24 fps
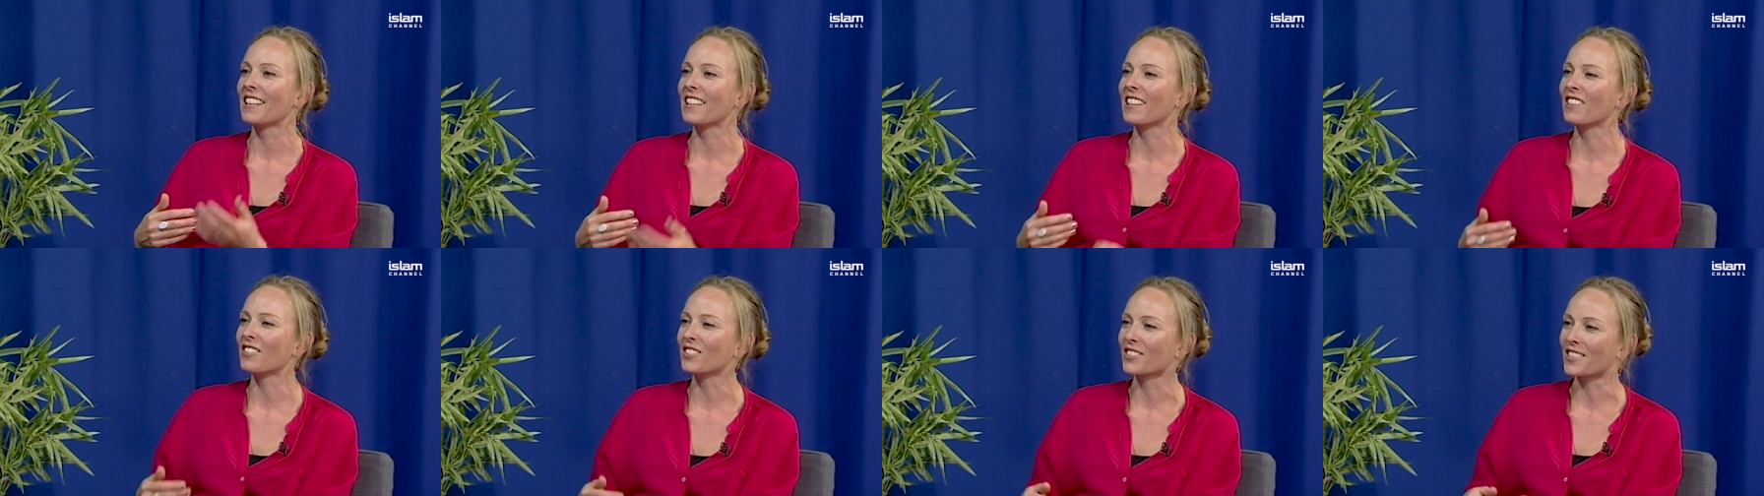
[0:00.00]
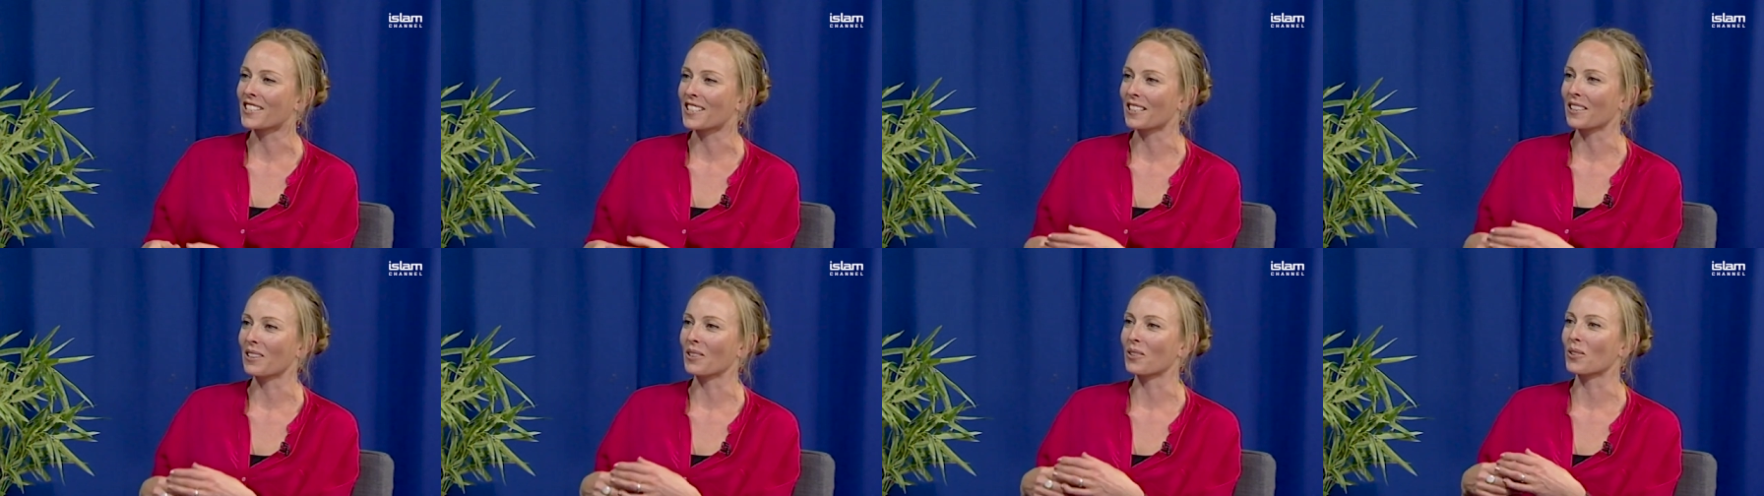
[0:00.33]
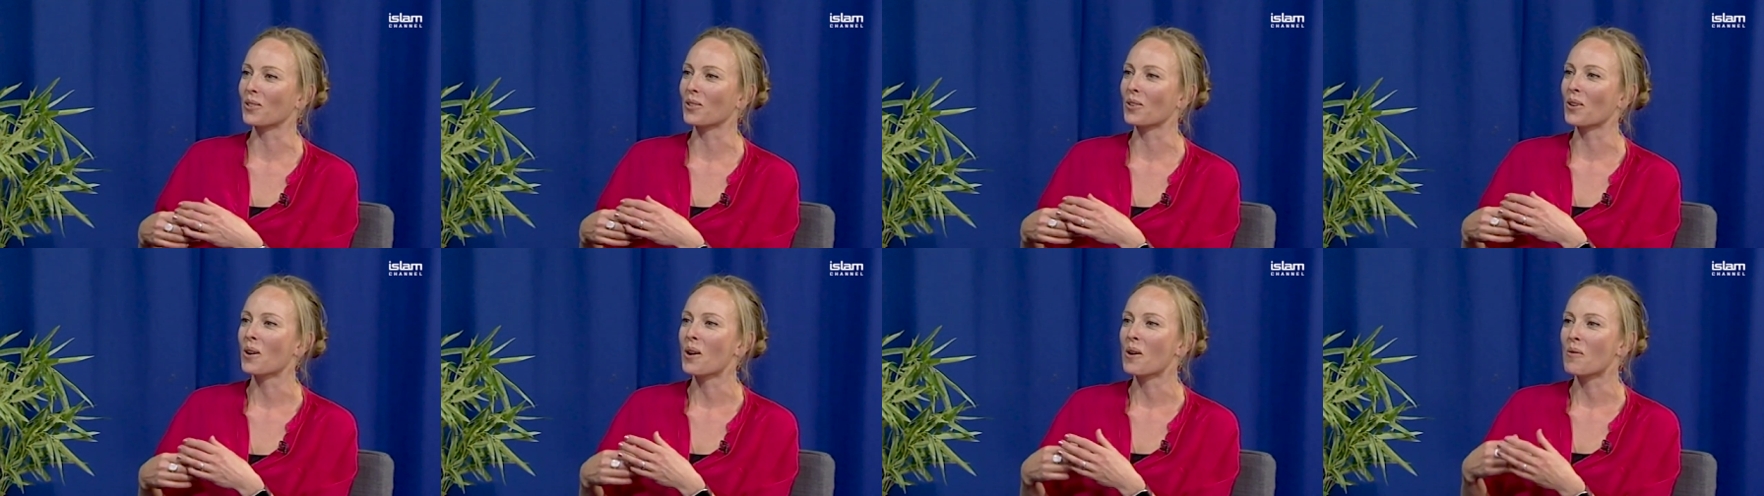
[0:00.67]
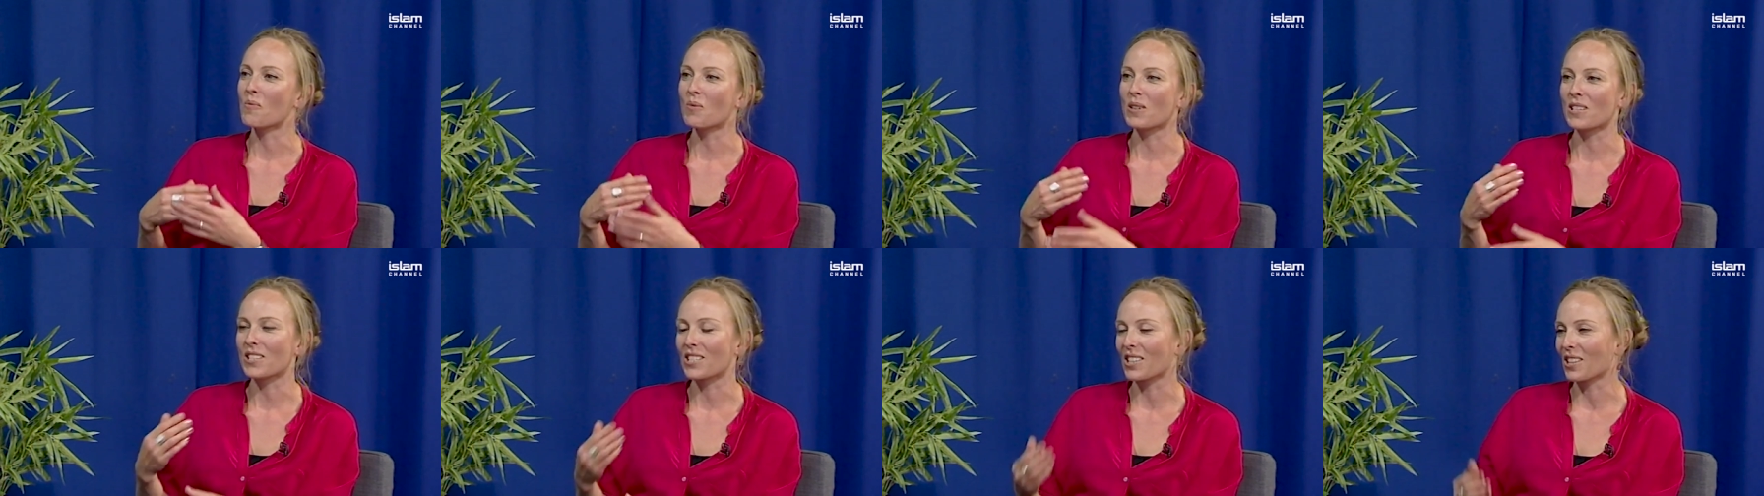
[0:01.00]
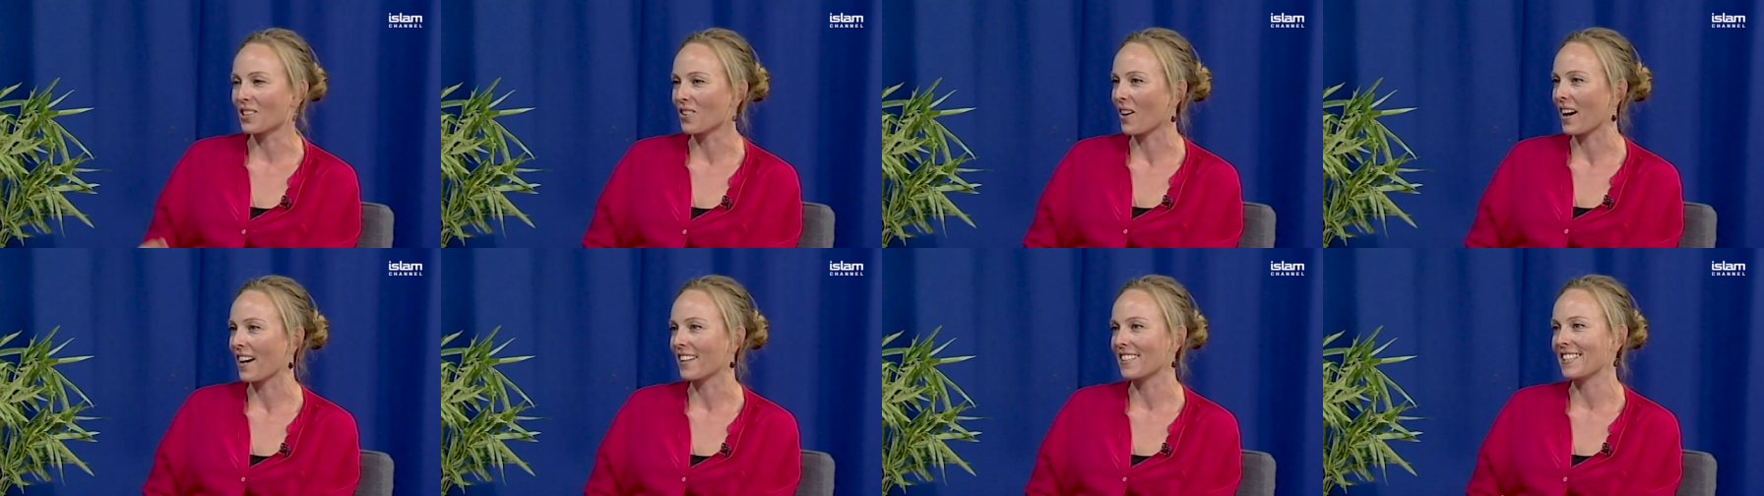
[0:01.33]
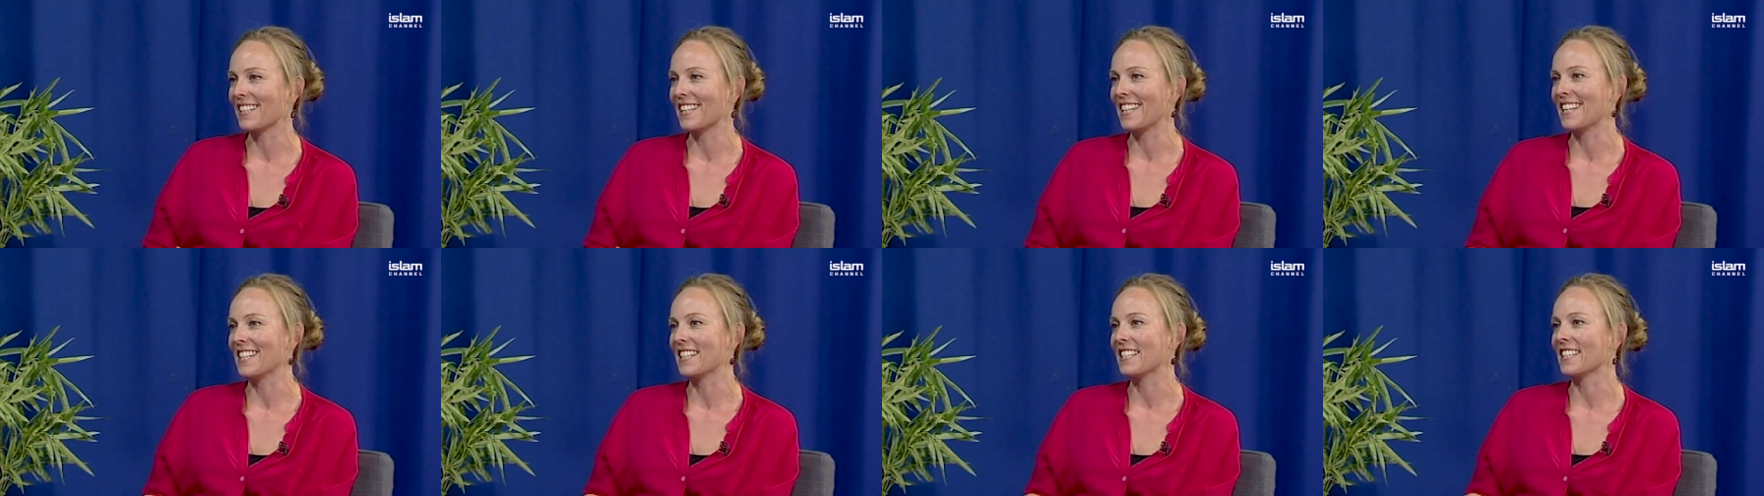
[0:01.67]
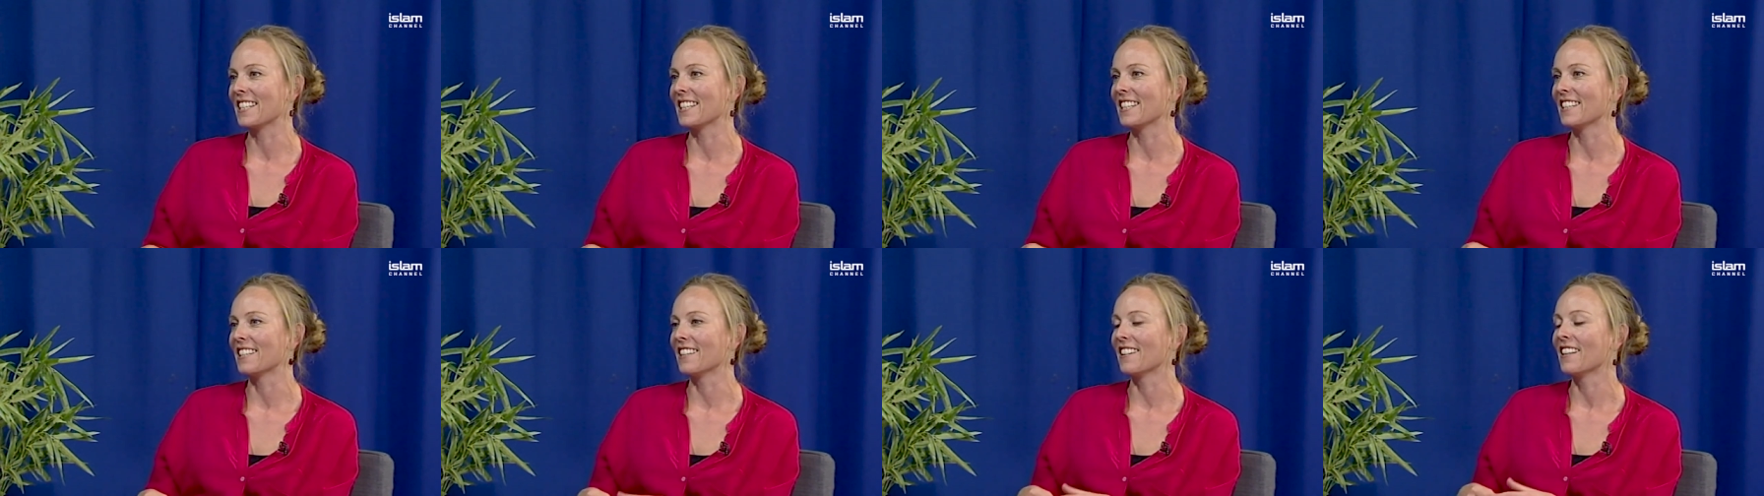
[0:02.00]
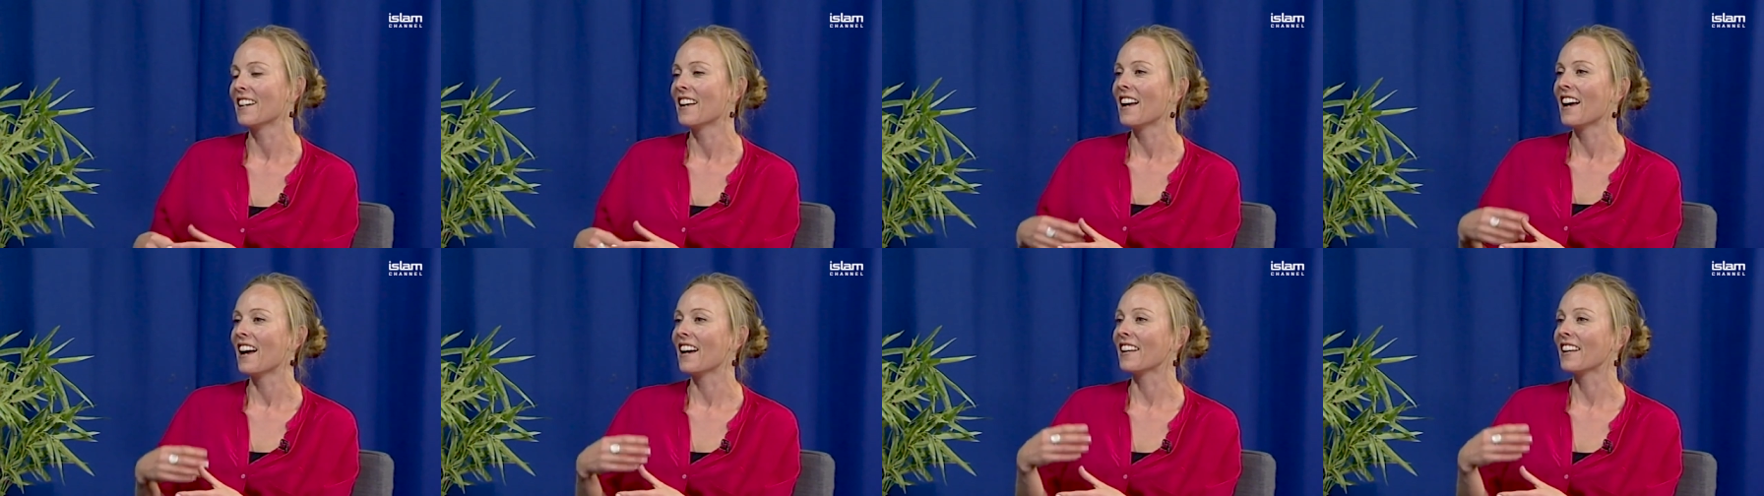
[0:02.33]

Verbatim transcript: guilty or wishing you hadn't eaten it.